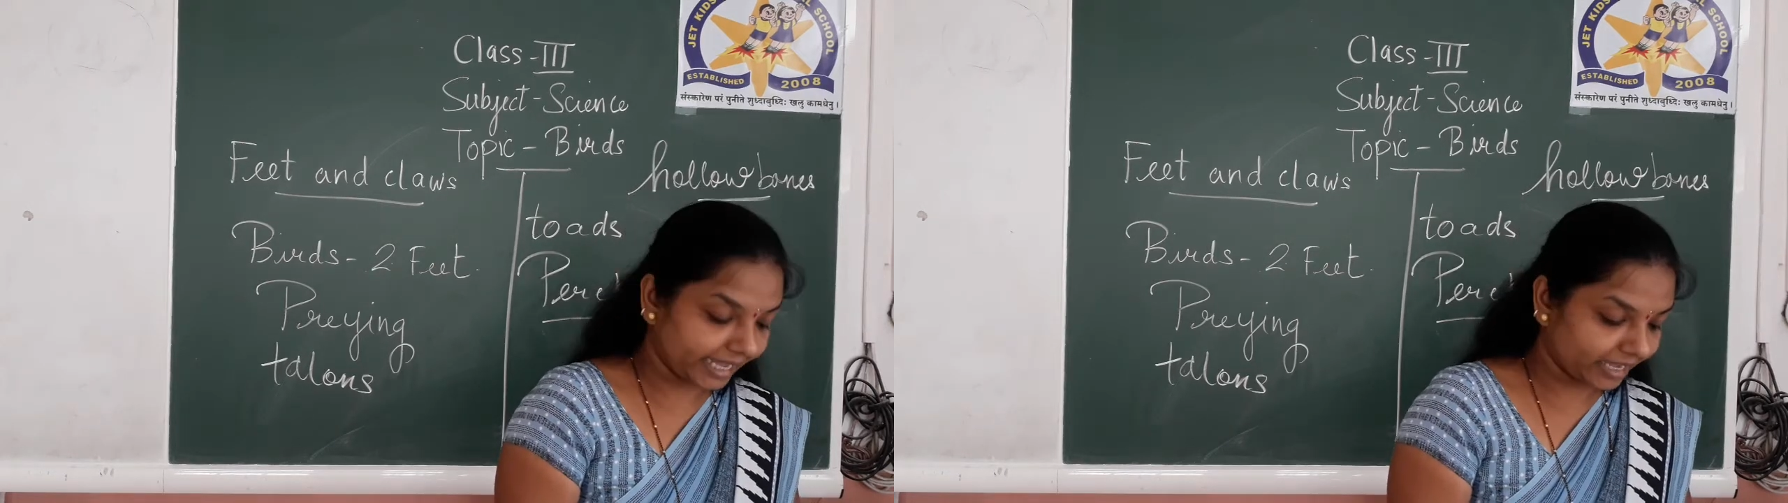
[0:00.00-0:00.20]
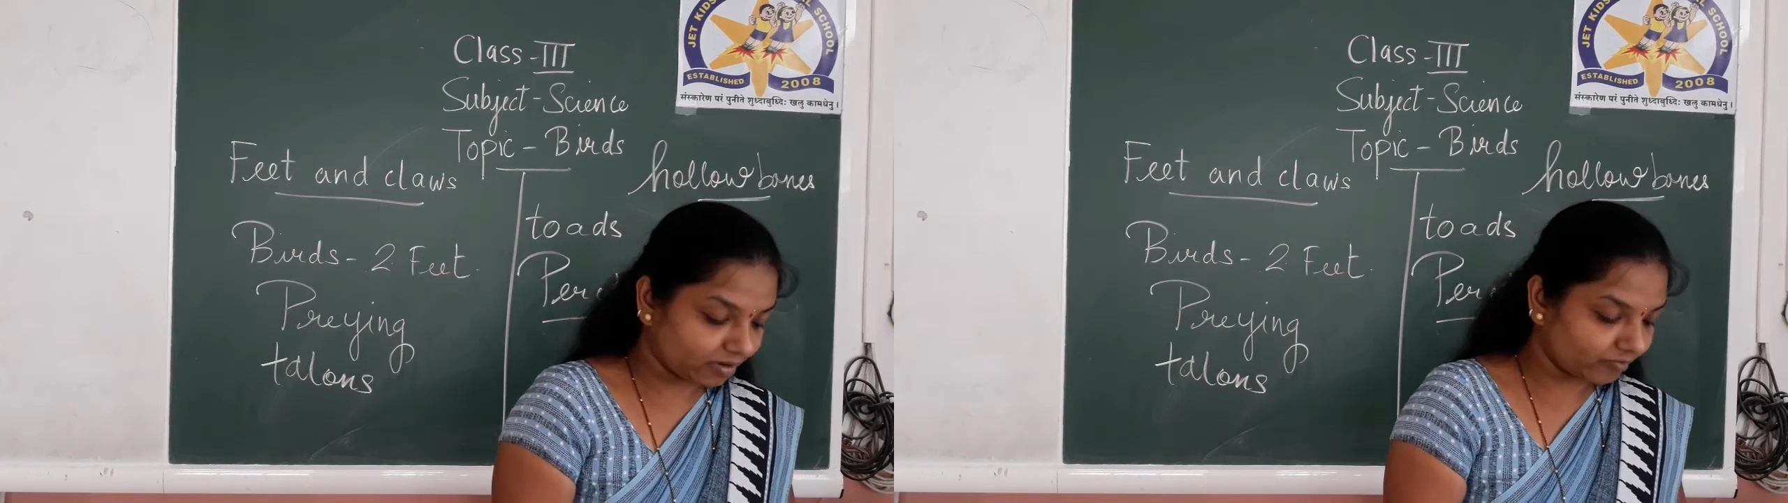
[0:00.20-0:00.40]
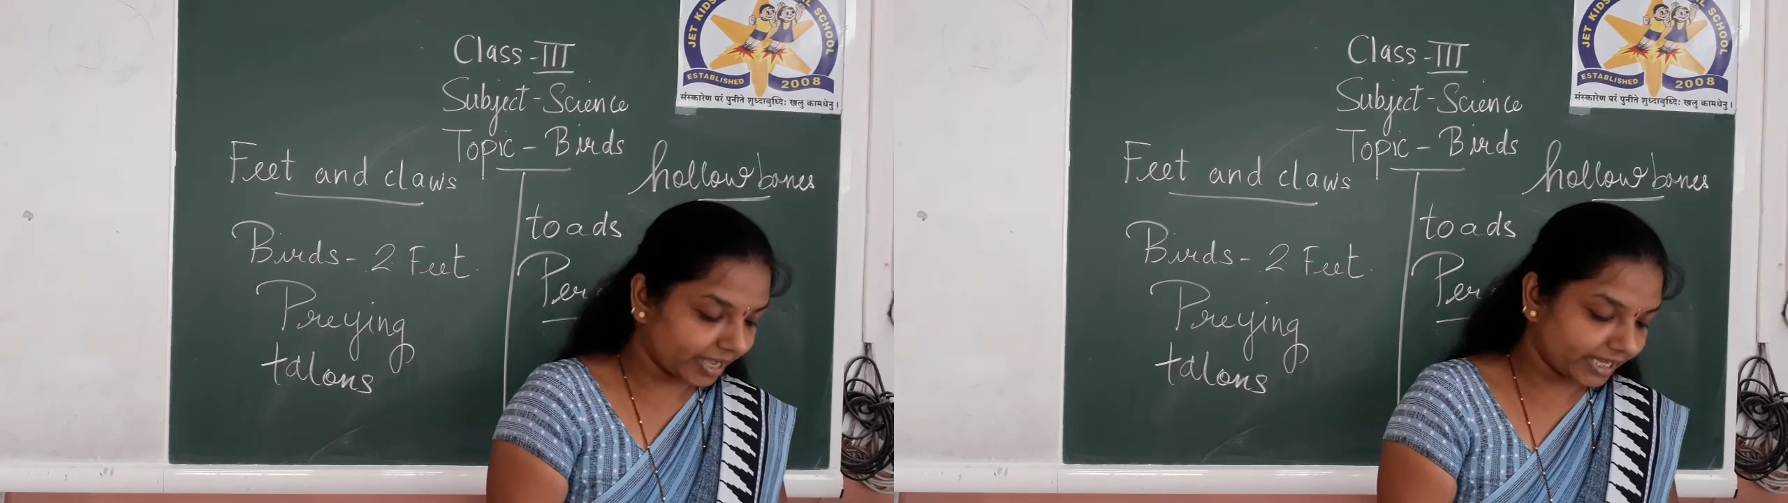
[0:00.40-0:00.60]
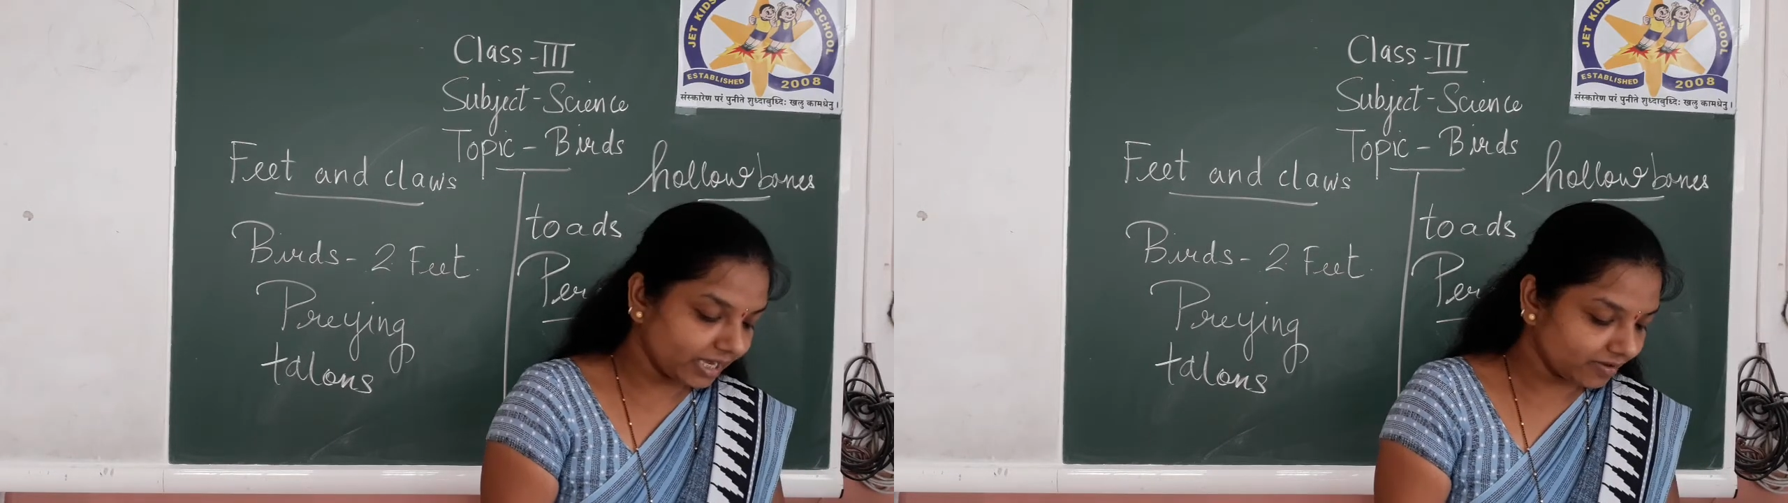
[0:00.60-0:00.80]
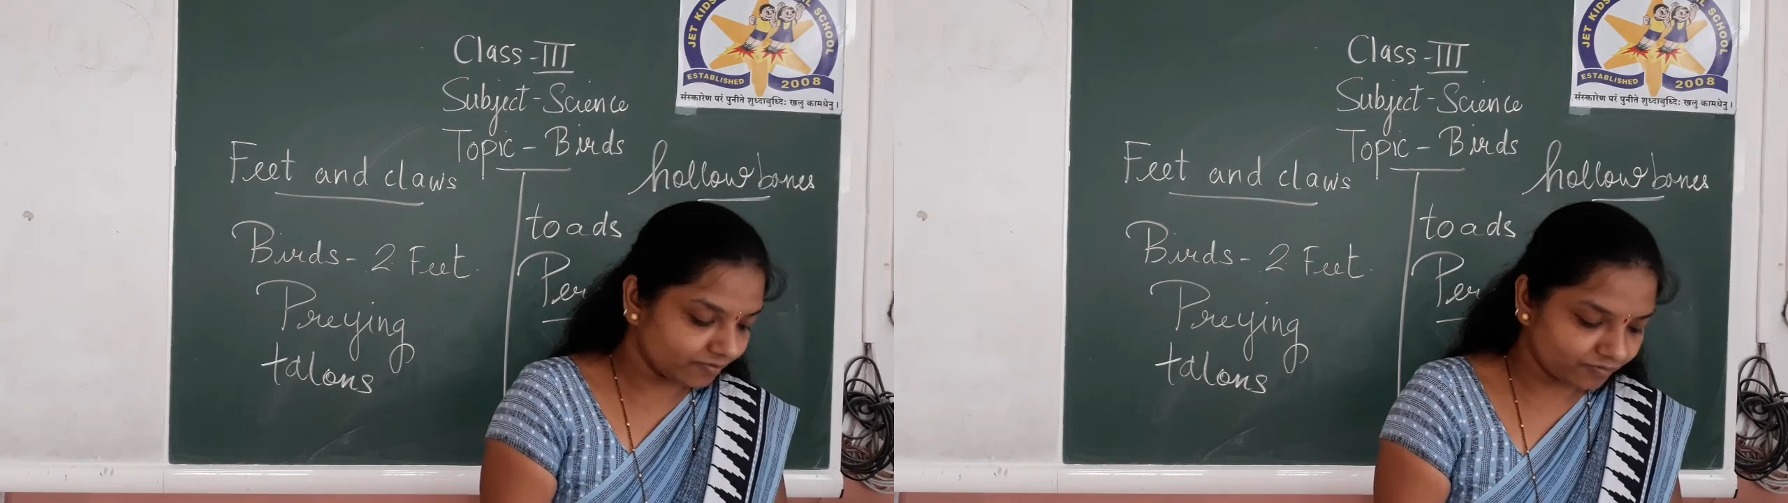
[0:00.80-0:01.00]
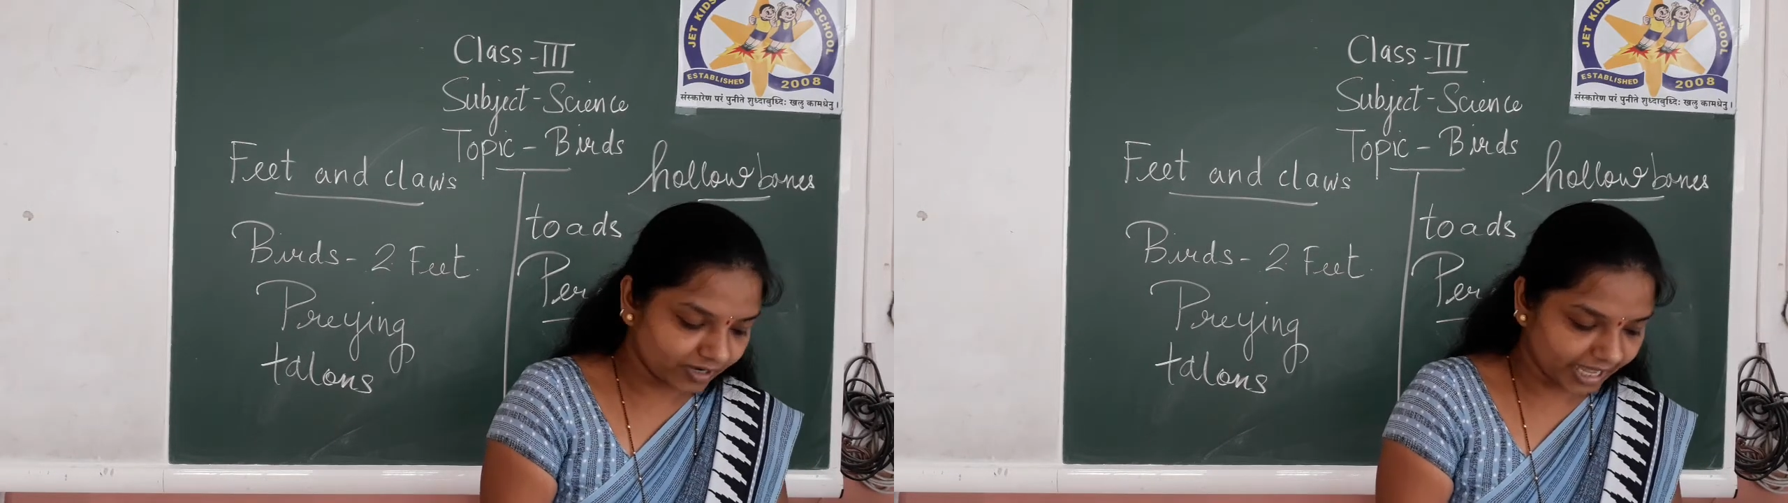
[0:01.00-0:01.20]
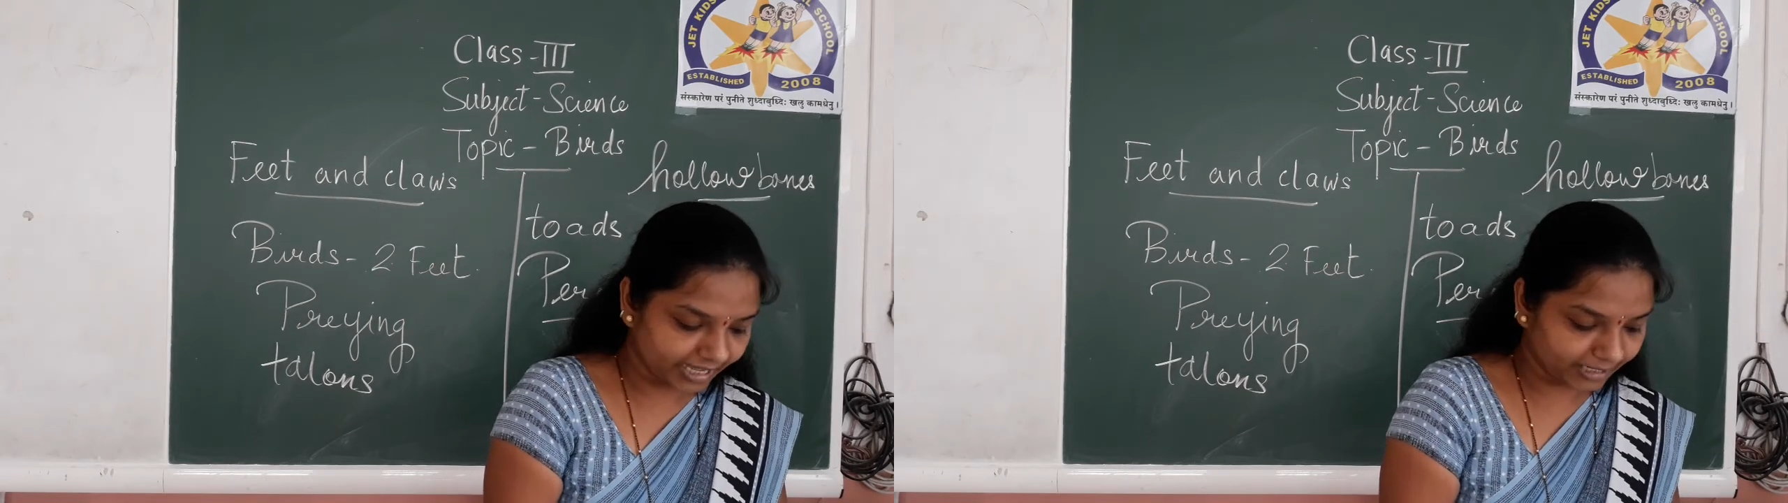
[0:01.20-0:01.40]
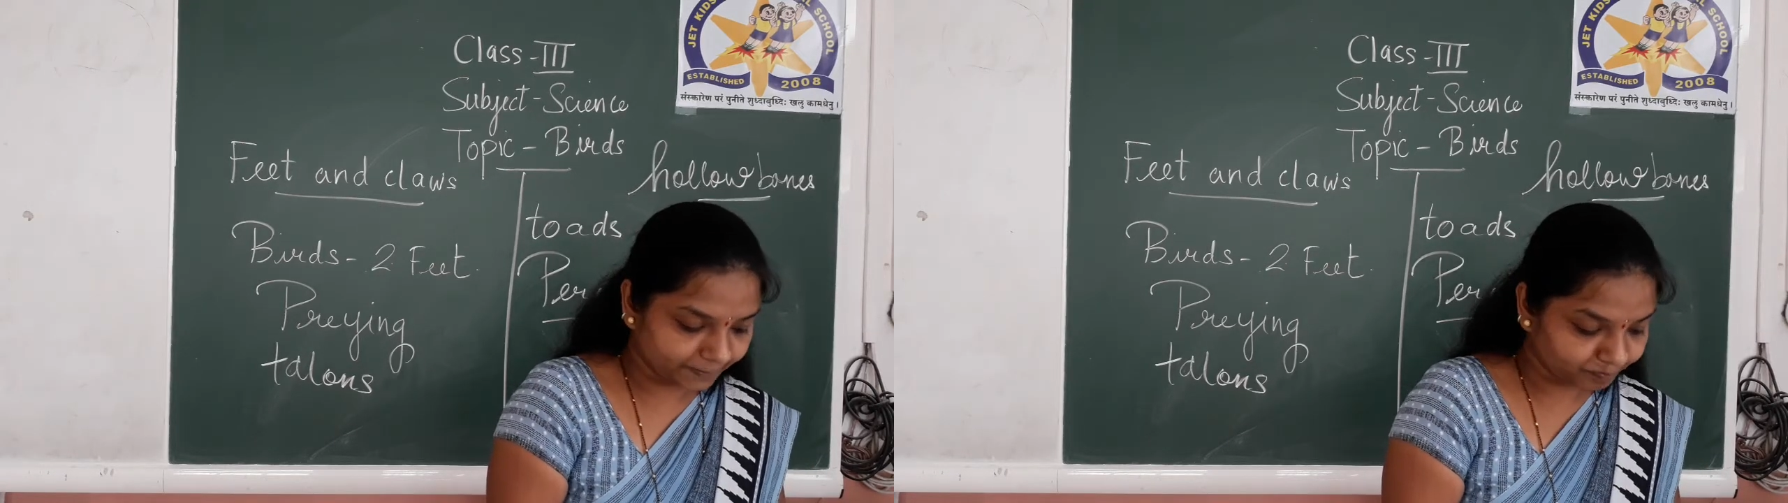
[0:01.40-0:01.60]
air while
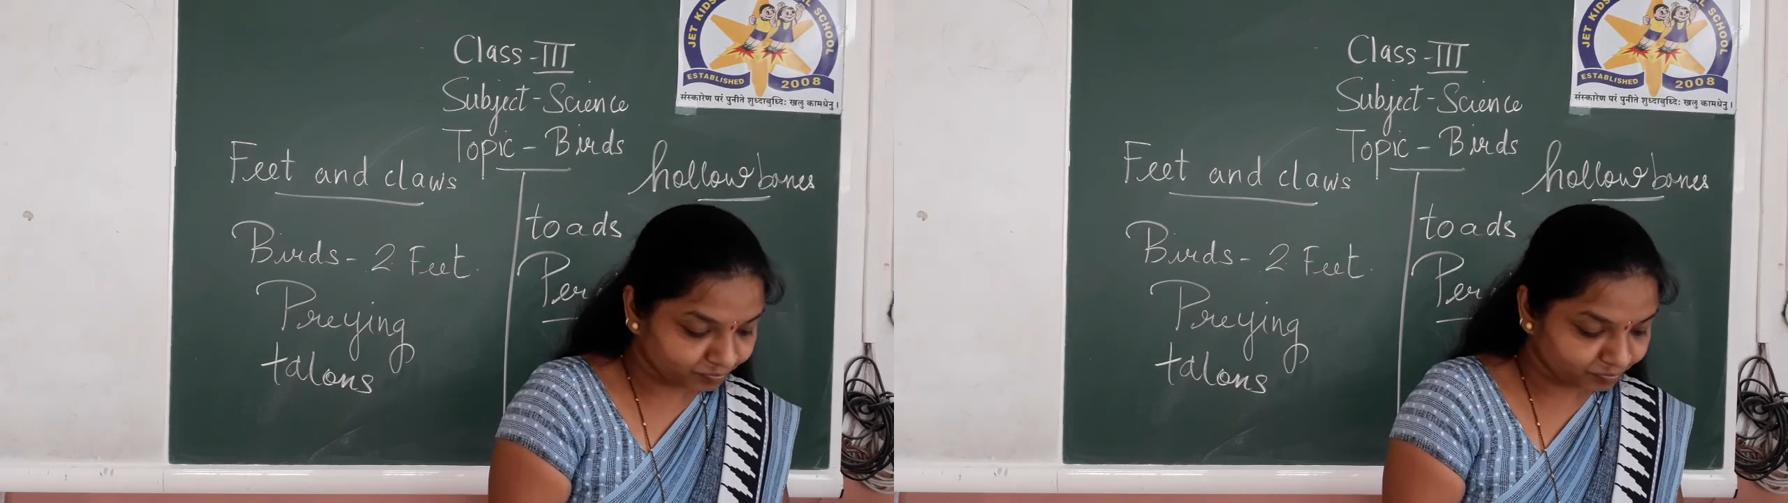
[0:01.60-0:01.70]
flying.